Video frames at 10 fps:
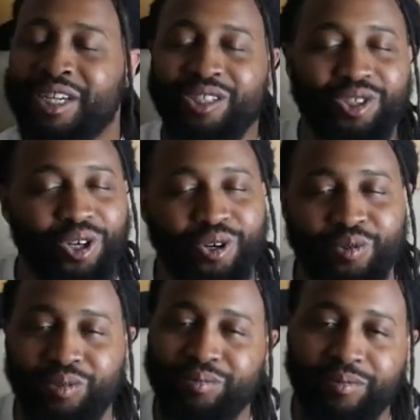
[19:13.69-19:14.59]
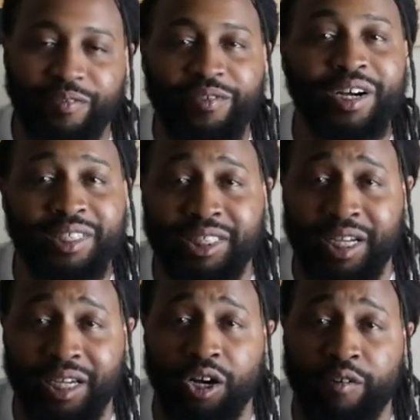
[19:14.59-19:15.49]
So fuck
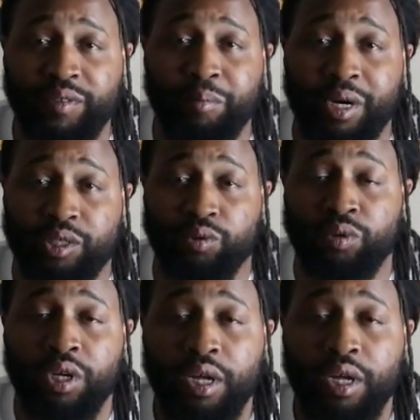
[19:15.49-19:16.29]
Jake off the muscle.